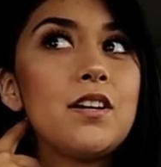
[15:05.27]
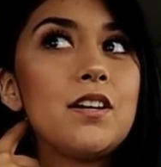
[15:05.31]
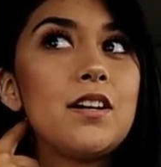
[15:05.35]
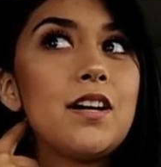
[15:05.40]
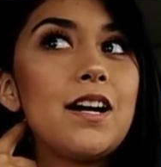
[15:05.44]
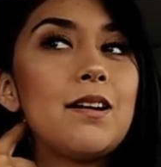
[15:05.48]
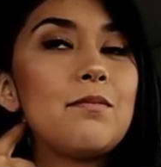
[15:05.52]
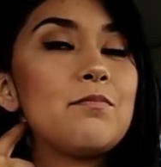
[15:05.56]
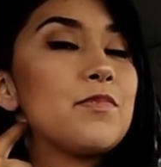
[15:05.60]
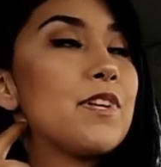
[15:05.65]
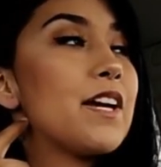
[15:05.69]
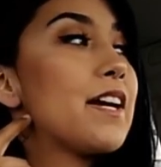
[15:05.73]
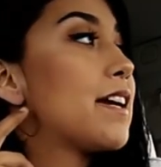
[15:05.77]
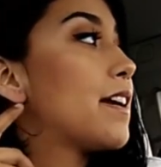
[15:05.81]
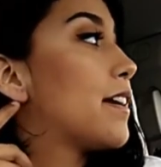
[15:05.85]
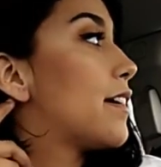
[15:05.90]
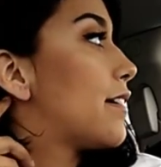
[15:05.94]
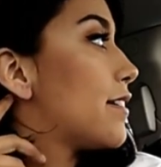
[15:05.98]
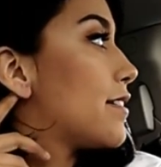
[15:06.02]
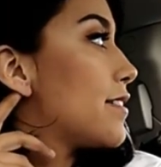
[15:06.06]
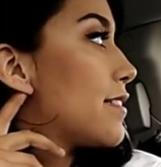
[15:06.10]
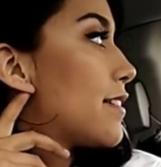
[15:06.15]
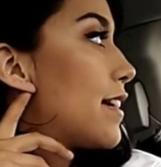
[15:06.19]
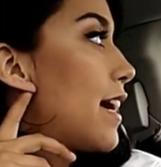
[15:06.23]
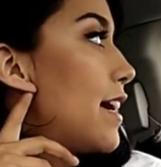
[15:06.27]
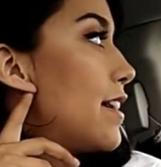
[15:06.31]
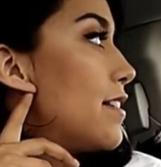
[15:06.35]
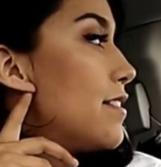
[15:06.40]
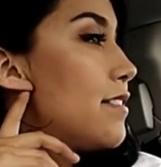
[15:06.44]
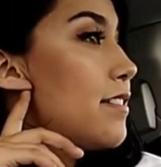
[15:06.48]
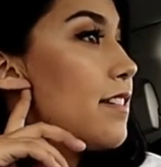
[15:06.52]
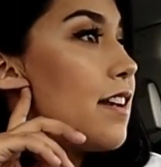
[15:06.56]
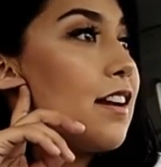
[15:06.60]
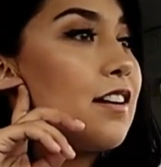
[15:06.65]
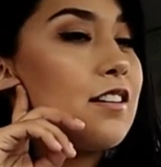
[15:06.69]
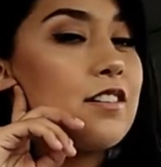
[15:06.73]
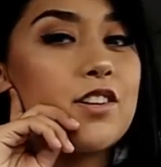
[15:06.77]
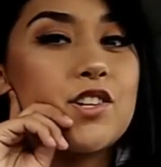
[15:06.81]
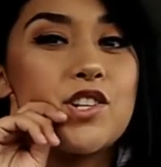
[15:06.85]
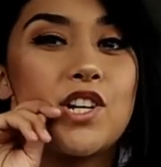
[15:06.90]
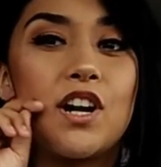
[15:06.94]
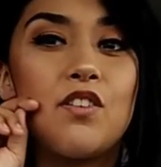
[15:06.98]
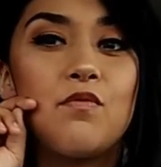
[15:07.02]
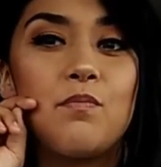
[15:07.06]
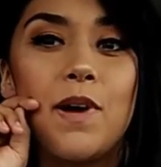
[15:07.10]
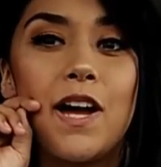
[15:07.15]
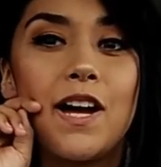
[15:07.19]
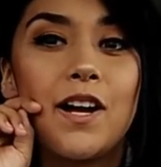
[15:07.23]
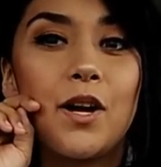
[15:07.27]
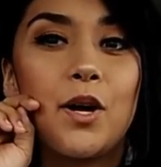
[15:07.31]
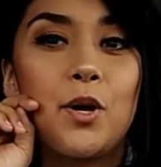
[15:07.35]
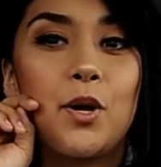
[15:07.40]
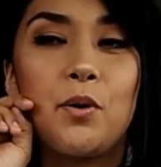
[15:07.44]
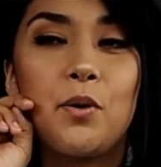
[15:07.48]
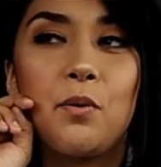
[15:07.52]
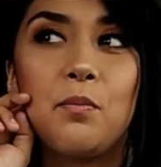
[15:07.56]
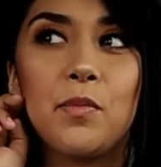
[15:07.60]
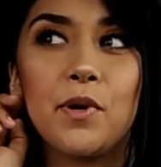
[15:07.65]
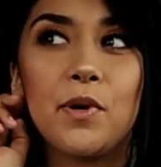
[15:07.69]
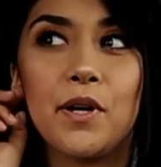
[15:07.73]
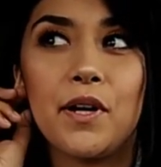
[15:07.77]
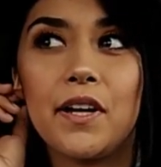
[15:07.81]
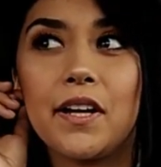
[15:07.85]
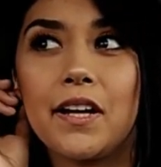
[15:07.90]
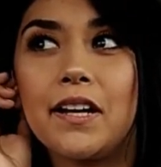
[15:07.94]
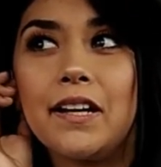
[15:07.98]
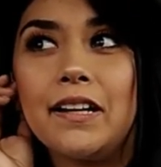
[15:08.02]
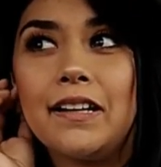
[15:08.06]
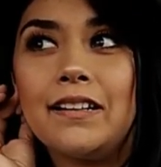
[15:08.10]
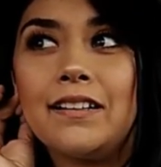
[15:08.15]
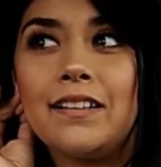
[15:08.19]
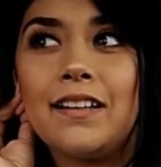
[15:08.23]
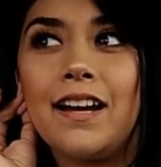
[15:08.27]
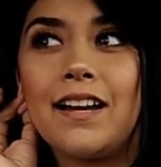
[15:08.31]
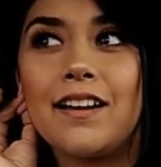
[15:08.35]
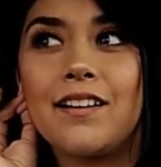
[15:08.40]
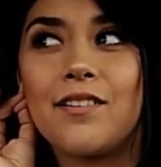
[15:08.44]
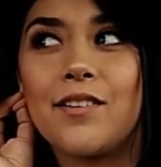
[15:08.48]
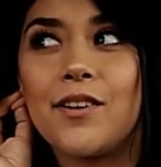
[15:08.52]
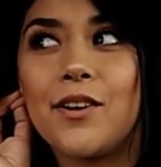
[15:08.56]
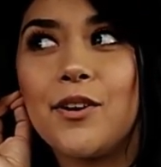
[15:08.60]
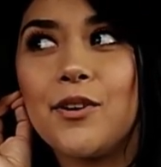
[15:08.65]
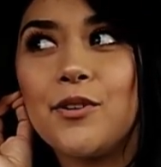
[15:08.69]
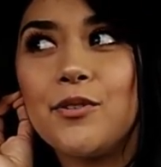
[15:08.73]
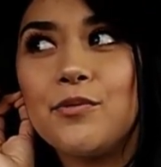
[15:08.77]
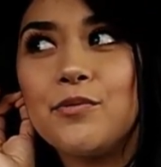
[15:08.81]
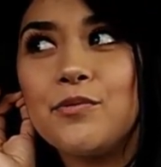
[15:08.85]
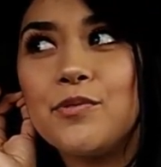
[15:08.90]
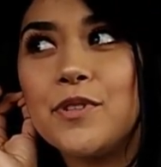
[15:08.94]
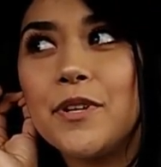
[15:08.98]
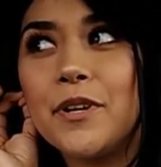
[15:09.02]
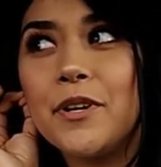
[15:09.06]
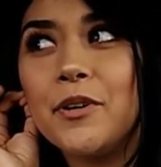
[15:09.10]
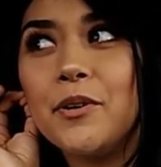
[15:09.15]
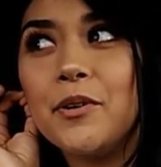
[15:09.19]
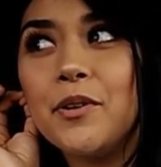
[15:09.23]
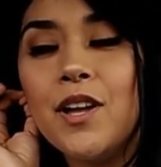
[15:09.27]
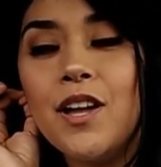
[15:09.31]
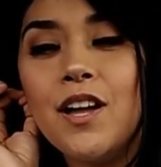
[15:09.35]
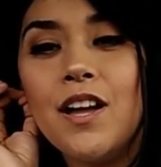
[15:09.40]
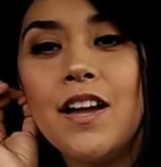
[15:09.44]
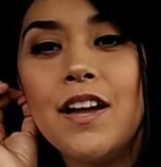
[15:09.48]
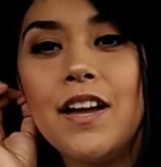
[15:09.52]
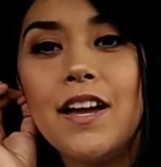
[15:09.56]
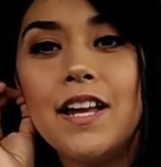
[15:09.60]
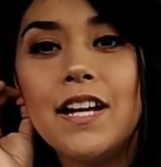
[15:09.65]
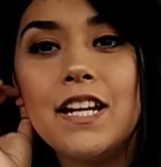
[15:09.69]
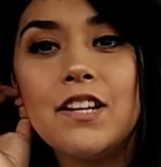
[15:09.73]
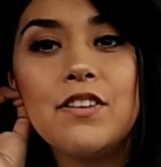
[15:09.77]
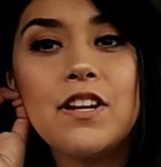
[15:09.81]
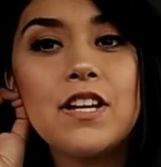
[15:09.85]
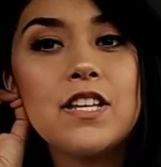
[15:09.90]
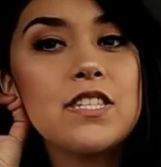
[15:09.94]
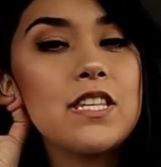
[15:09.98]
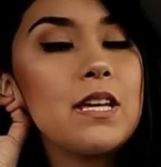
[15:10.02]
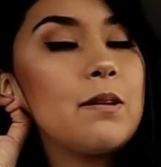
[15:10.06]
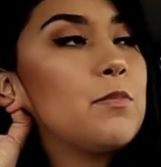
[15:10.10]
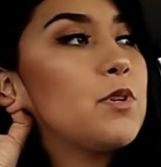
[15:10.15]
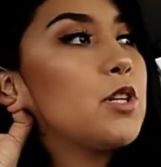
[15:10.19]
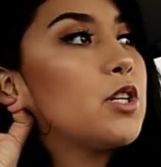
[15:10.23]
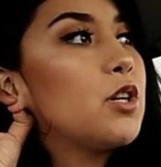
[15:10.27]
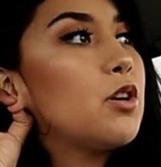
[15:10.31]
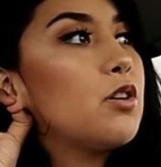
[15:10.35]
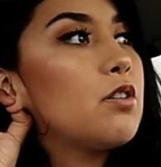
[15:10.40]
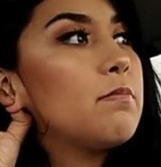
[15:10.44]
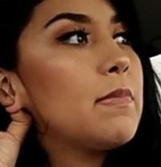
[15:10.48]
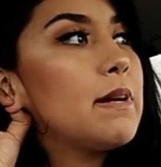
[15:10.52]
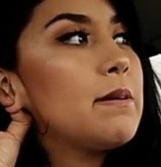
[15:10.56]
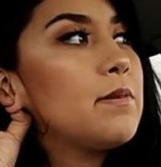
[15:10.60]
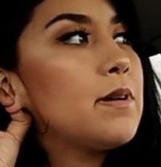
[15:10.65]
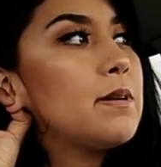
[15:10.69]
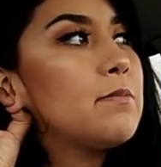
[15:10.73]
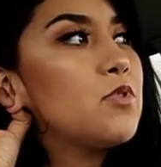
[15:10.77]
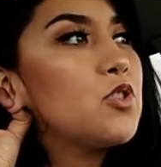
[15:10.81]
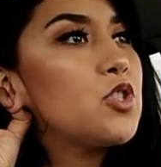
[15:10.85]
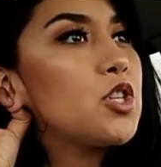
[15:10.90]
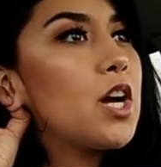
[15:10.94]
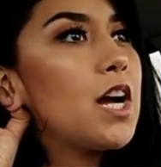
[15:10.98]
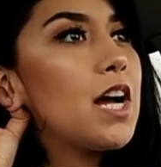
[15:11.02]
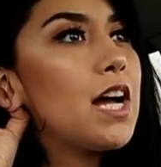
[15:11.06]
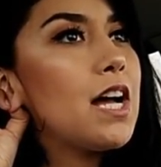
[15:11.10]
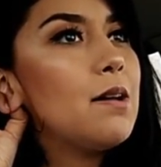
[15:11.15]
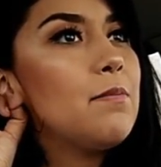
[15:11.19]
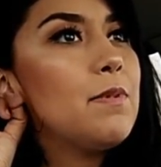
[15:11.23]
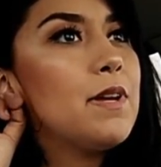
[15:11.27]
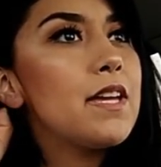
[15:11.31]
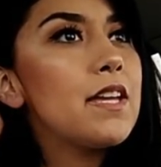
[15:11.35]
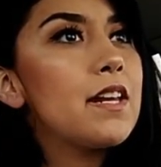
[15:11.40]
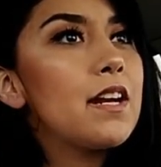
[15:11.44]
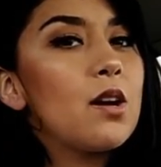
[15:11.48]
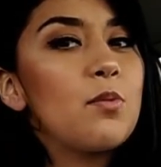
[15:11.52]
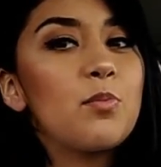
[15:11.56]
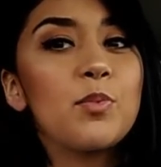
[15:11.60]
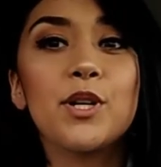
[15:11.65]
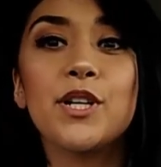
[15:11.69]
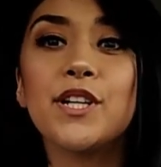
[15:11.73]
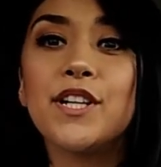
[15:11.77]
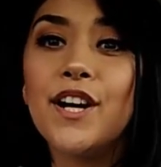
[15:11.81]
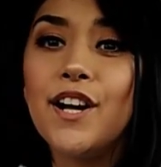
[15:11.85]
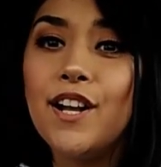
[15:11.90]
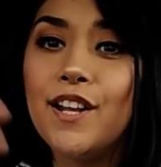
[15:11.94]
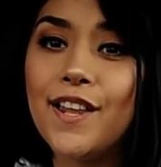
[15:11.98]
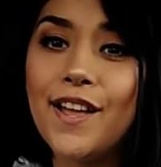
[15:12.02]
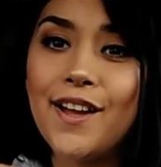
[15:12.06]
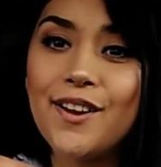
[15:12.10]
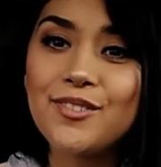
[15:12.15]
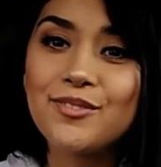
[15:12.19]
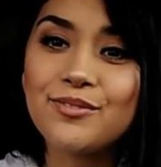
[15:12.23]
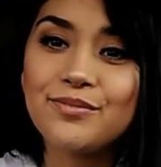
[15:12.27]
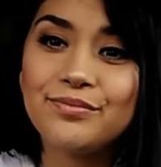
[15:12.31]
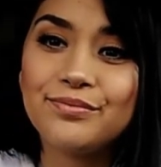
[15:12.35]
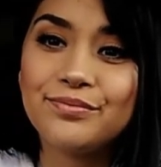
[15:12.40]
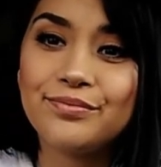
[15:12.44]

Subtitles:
I'm like, it's kind of scary to drive back home, but I don't know. So, anyways, I'm gonna go to my mom's job and I'll bring y'all along.